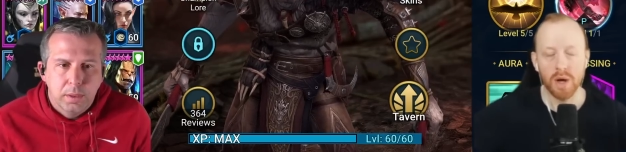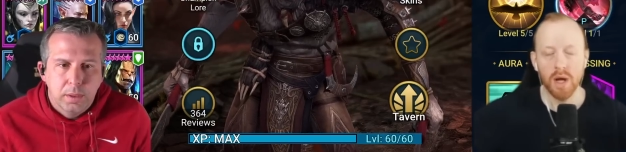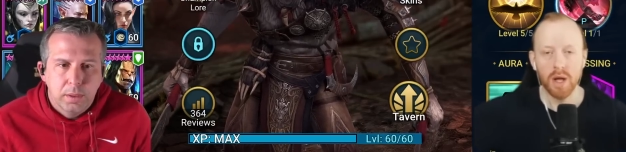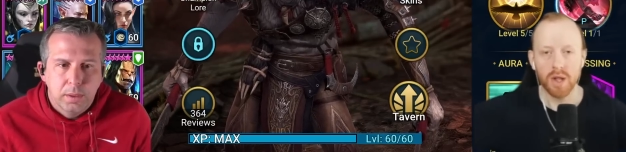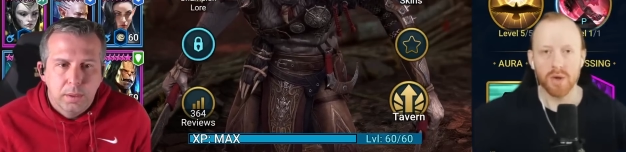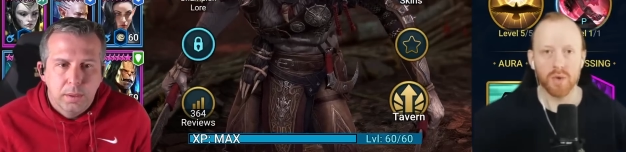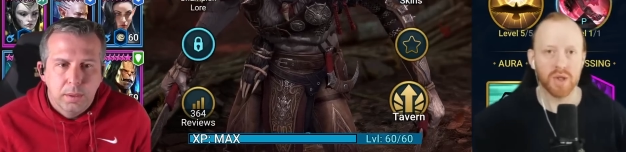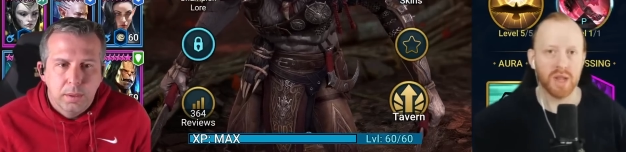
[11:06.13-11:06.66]

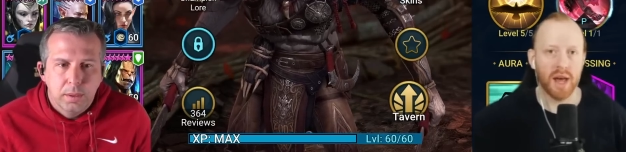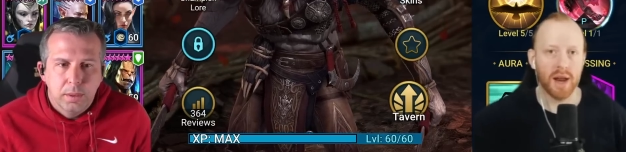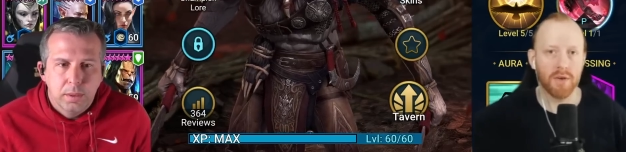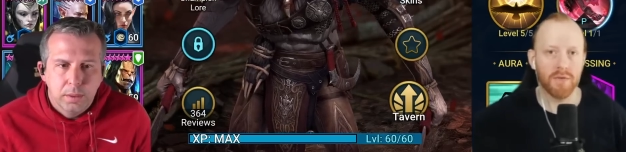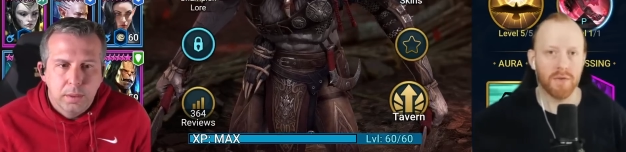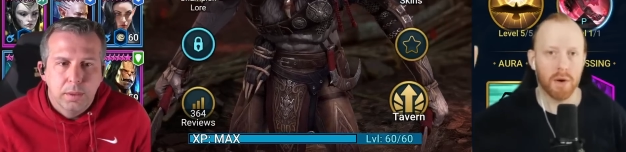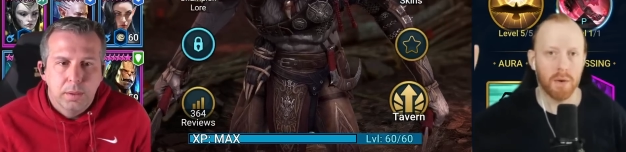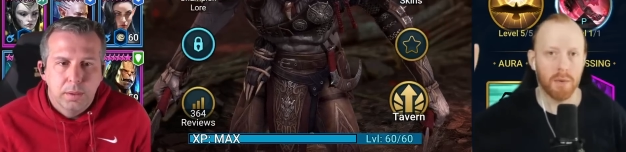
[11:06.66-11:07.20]
Speaker 1: So instead of
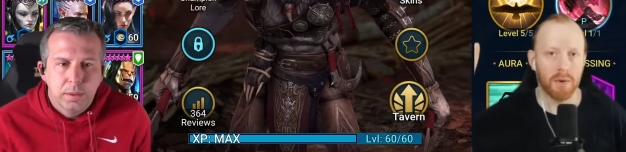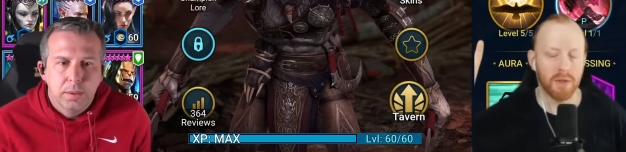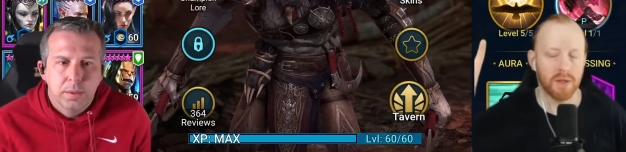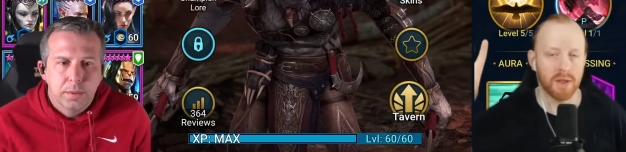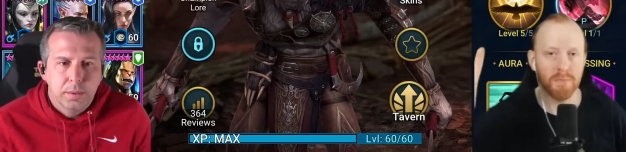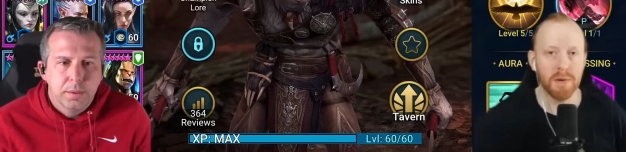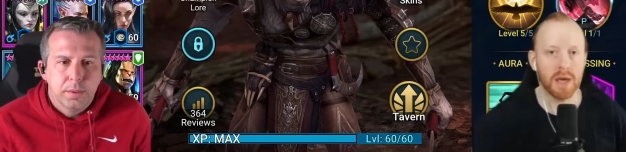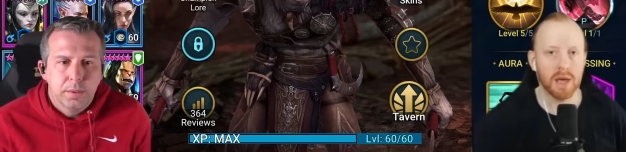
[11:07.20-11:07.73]

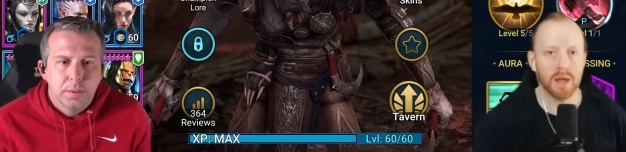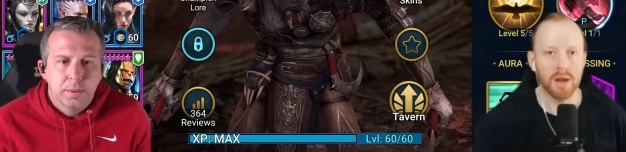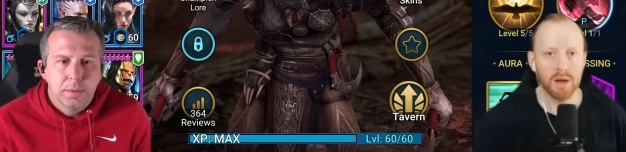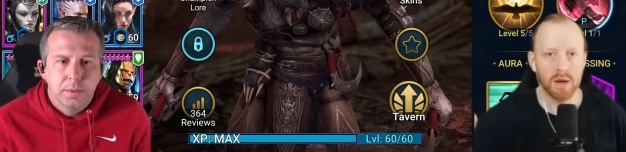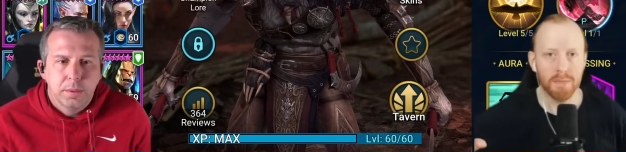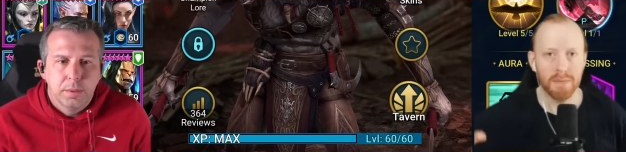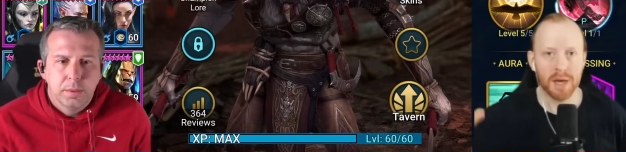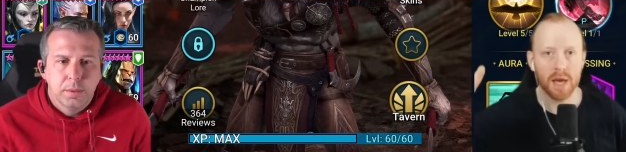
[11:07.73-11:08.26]
speed
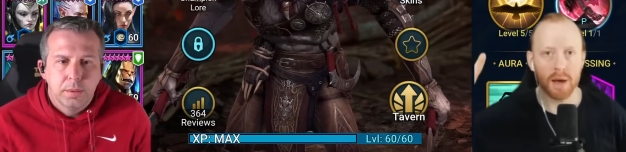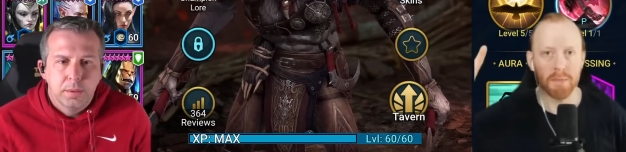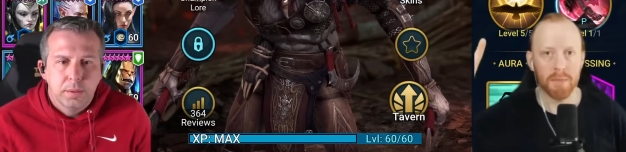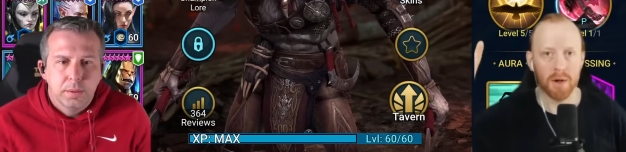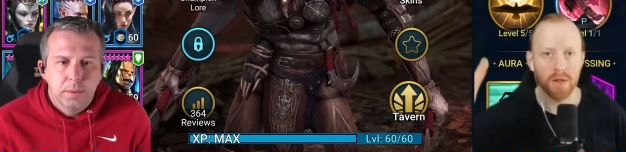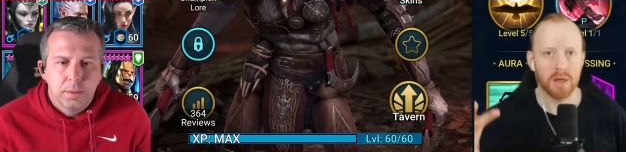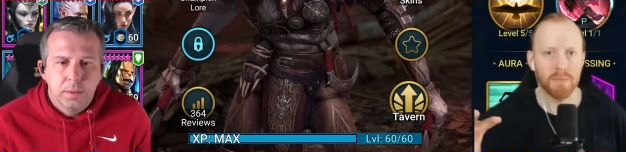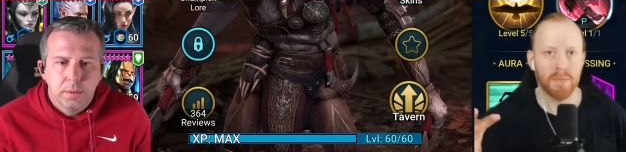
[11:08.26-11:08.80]
being a
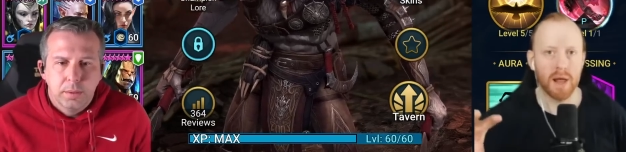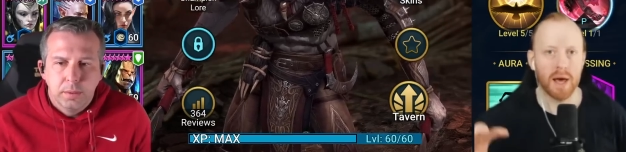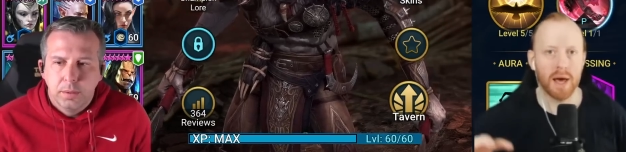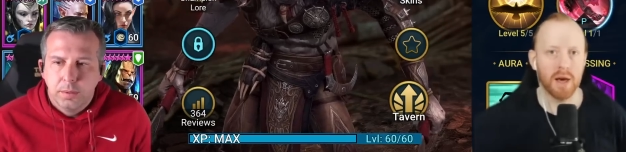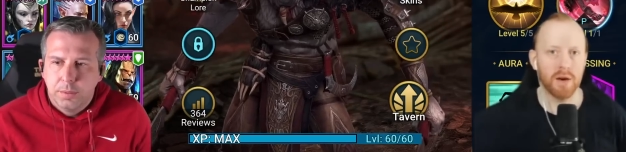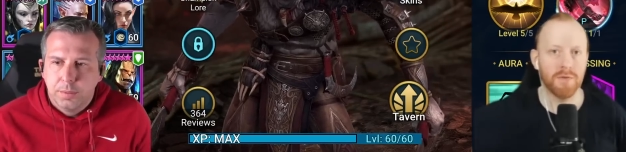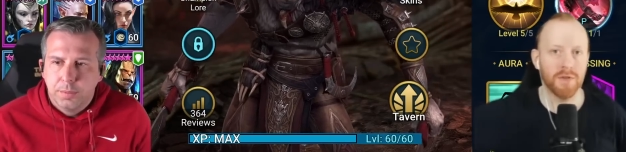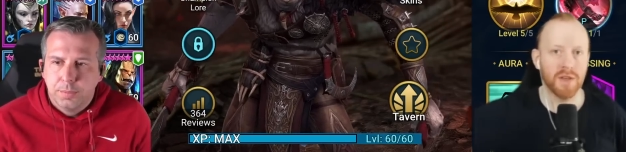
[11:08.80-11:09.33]
multiplier
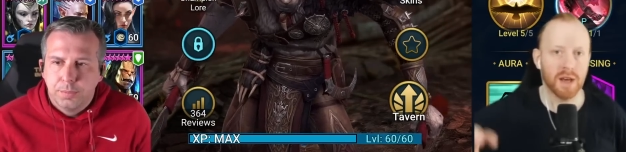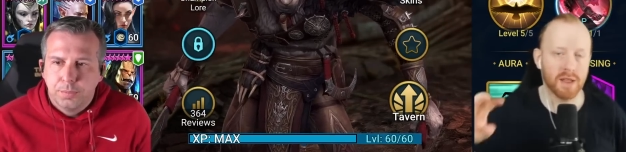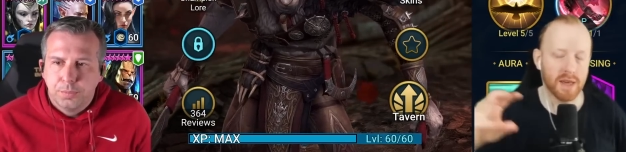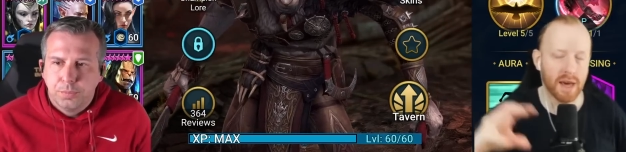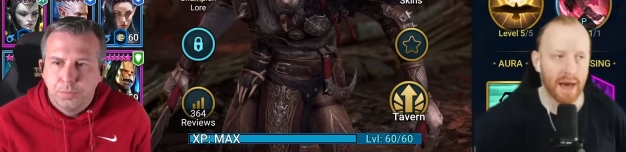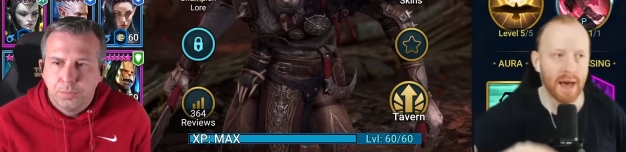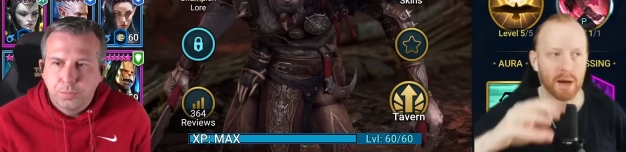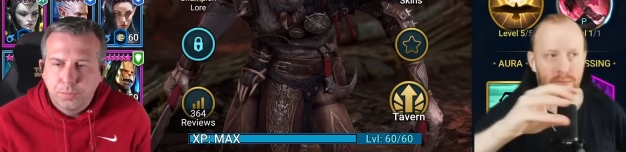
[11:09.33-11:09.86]
for the
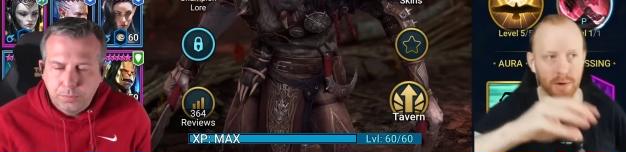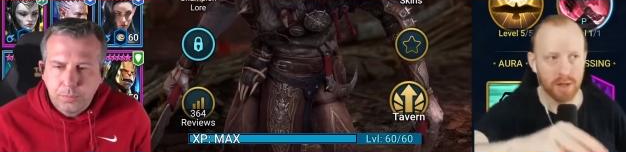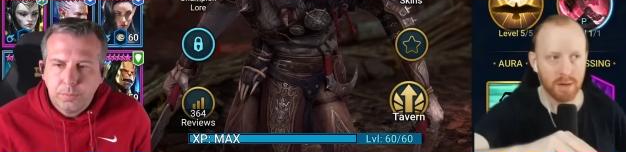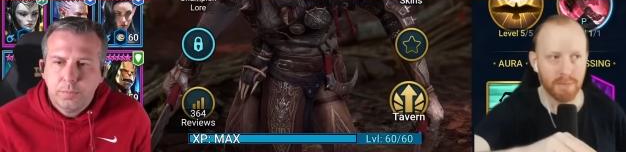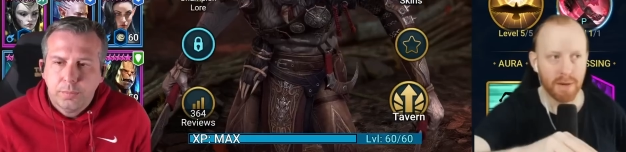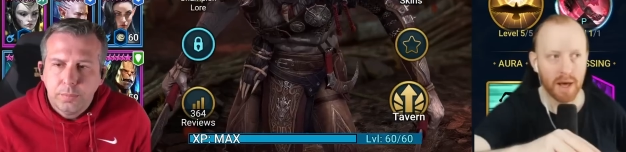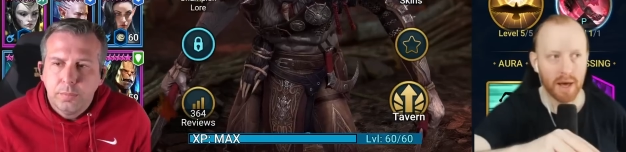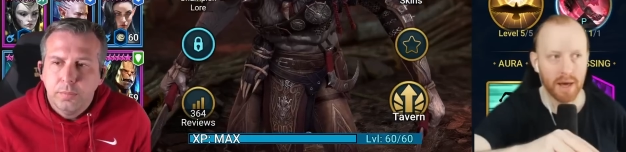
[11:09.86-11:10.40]
attack
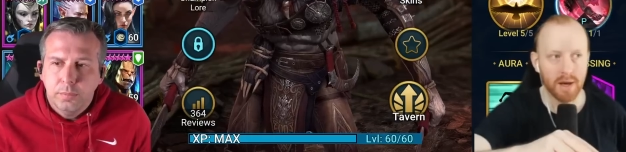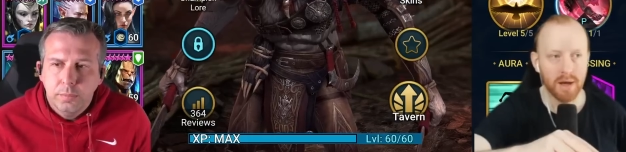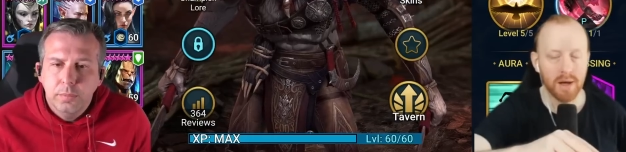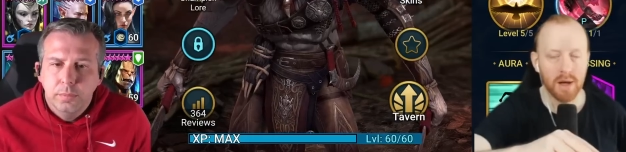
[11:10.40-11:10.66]
multiplier,